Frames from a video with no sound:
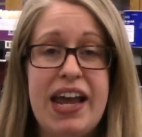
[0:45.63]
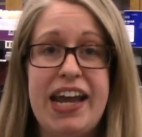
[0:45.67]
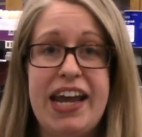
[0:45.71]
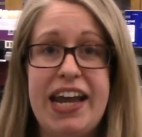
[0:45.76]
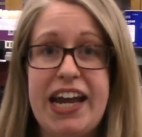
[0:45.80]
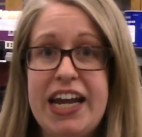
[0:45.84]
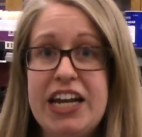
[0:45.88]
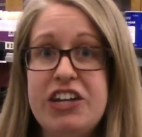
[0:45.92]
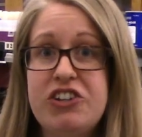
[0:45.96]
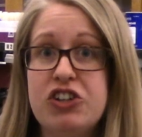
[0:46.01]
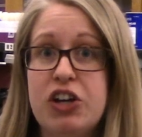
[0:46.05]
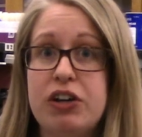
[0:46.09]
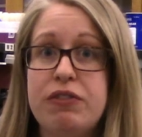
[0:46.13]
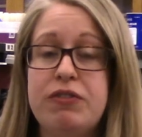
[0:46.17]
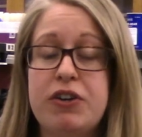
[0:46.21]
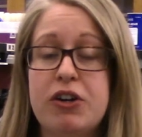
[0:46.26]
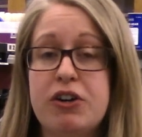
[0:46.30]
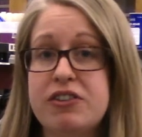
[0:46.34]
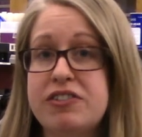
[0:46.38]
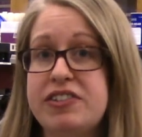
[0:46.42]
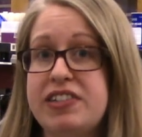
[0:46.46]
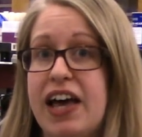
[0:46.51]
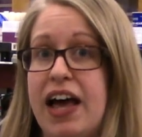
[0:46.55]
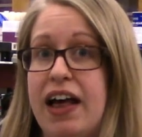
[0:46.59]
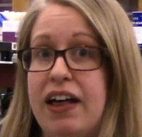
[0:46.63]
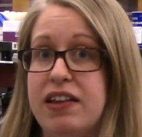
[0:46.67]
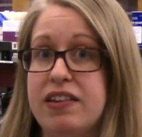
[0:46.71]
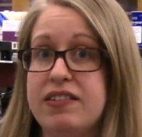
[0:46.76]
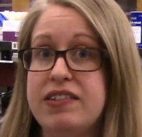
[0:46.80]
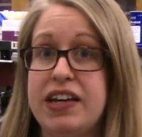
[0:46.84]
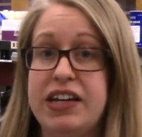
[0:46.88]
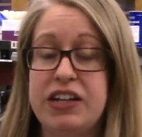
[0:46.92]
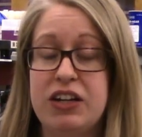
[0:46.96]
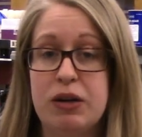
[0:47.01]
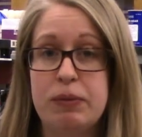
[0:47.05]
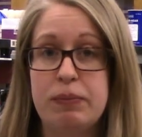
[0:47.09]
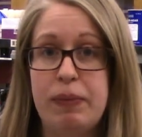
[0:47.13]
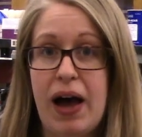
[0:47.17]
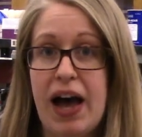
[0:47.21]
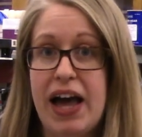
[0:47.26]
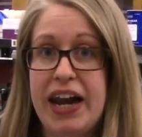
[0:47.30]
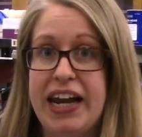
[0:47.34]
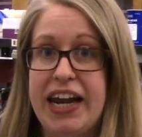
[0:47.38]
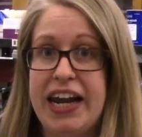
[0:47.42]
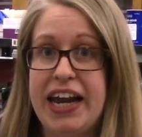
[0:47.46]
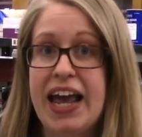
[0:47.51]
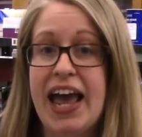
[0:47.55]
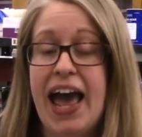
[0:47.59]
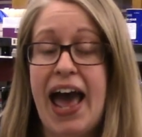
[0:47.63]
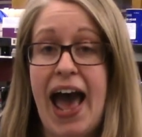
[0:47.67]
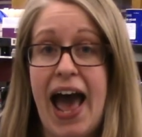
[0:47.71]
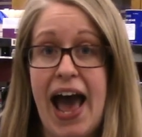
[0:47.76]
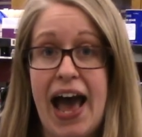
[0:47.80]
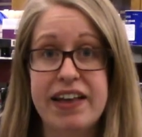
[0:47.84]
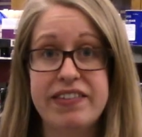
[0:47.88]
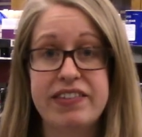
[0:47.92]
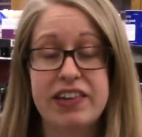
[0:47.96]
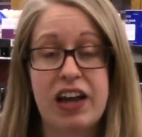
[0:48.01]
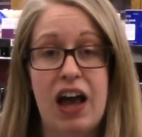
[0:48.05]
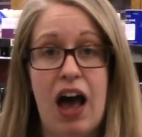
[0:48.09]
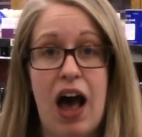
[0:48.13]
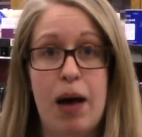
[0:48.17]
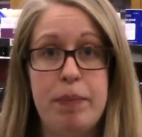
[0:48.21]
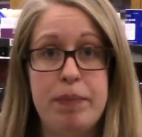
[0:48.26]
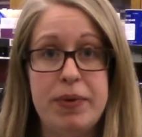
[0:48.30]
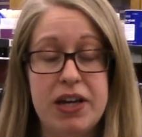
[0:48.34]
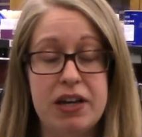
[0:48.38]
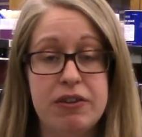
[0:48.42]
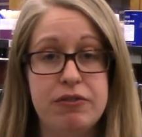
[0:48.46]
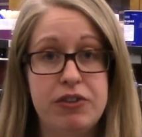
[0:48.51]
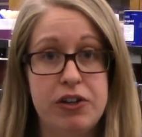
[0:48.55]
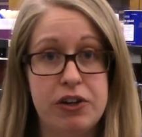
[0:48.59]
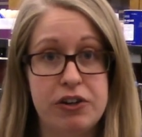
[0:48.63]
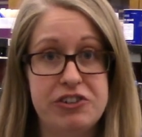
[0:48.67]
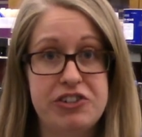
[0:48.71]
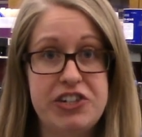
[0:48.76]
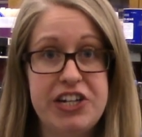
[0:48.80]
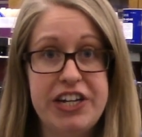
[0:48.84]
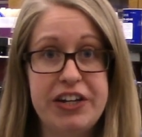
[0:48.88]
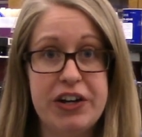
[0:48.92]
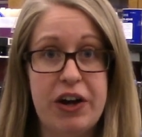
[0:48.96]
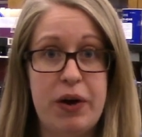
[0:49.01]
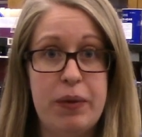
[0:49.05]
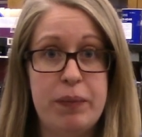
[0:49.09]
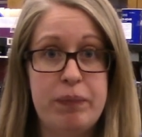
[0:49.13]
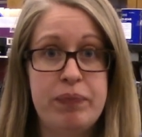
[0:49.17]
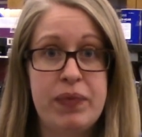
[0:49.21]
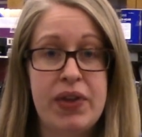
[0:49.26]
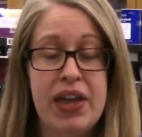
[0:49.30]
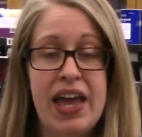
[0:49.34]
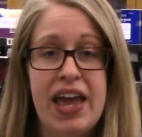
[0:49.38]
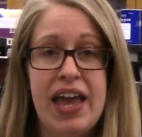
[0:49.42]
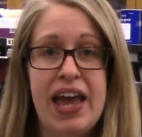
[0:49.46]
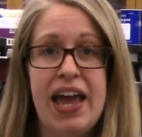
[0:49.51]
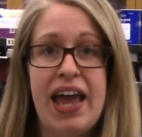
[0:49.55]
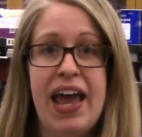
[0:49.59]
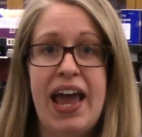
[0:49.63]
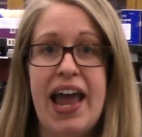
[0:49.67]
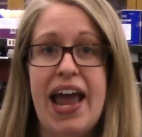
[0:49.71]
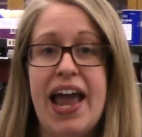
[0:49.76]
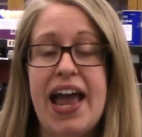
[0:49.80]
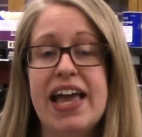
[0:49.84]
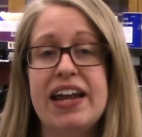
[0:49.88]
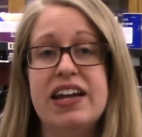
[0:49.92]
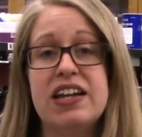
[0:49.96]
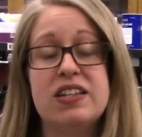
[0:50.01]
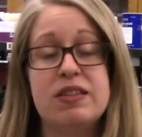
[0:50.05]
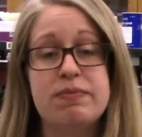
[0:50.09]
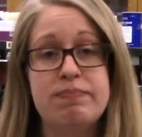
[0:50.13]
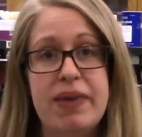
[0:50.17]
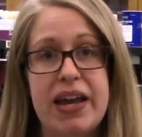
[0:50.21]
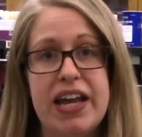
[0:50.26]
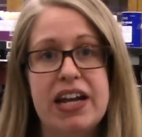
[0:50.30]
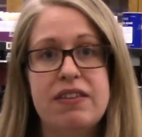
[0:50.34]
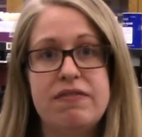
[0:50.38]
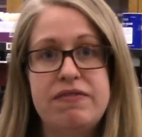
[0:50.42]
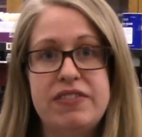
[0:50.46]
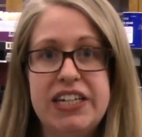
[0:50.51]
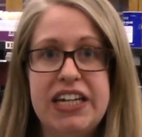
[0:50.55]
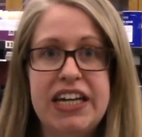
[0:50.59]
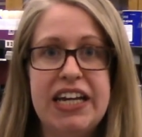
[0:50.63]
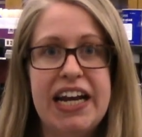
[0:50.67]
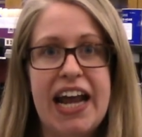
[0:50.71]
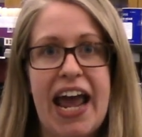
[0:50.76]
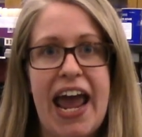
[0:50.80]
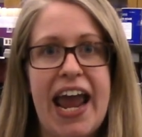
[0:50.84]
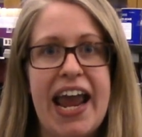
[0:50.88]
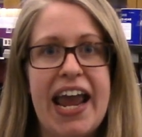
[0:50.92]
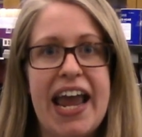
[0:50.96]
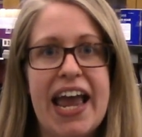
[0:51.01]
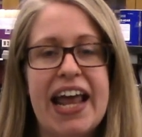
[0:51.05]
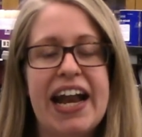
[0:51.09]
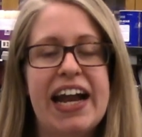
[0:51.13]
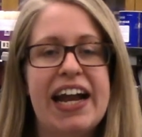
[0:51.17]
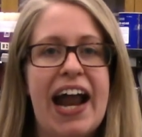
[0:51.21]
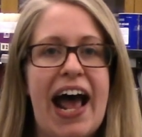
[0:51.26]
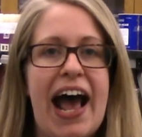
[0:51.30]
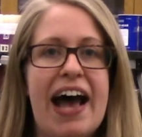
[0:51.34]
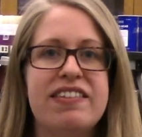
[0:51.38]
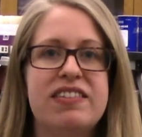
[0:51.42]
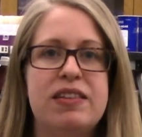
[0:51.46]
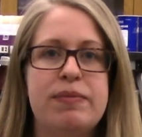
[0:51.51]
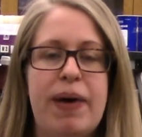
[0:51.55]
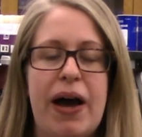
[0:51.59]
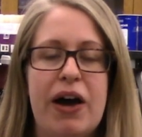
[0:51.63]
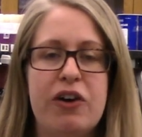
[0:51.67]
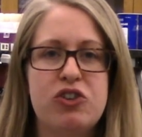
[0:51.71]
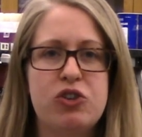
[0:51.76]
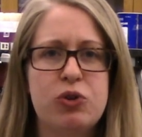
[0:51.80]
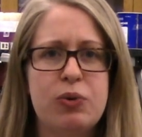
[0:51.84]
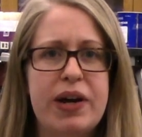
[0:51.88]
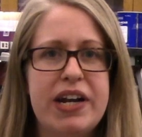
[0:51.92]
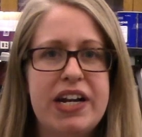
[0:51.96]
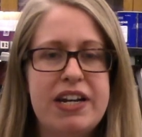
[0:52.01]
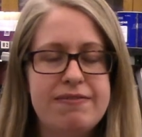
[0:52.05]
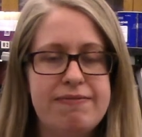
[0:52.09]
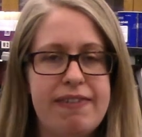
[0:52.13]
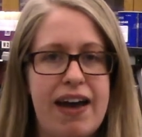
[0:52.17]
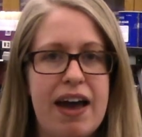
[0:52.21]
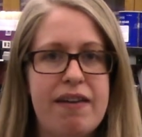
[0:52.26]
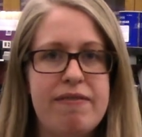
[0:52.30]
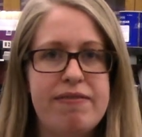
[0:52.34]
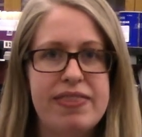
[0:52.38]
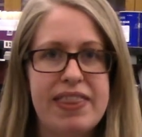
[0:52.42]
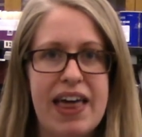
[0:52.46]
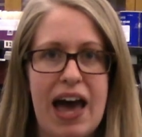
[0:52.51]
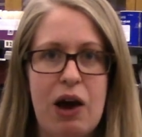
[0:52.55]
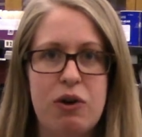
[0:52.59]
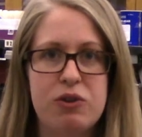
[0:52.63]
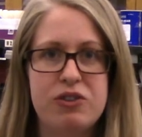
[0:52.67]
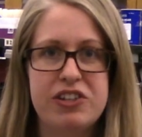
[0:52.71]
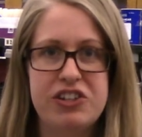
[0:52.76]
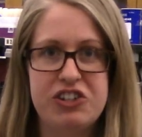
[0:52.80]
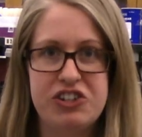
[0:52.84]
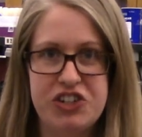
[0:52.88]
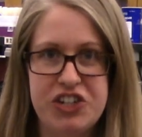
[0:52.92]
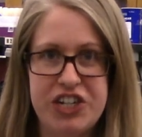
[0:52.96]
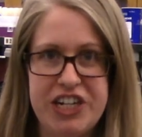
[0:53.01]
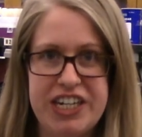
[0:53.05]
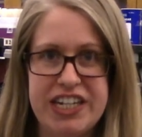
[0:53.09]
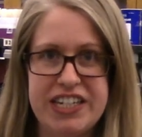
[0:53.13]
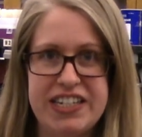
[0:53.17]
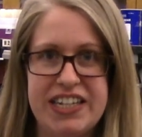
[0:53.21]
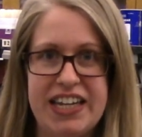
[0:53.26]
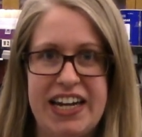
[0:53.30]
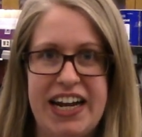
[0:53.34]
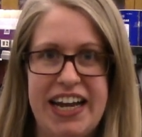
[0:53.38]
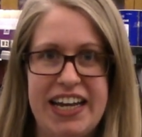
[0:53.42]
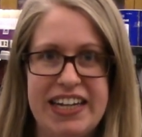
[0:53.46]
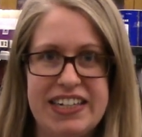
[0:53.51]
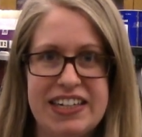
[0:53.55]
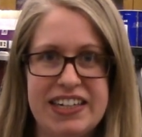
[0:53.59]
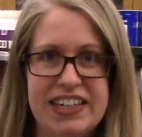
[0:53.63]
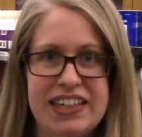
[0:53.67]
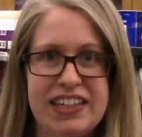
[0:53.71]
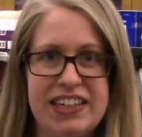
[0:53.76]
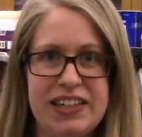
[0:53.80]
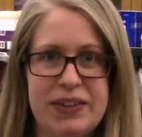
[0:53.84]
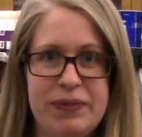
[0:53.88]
Each of your cells in your body has a copy of your genome, and it's made of DNA and it has about 25,000 genes in it.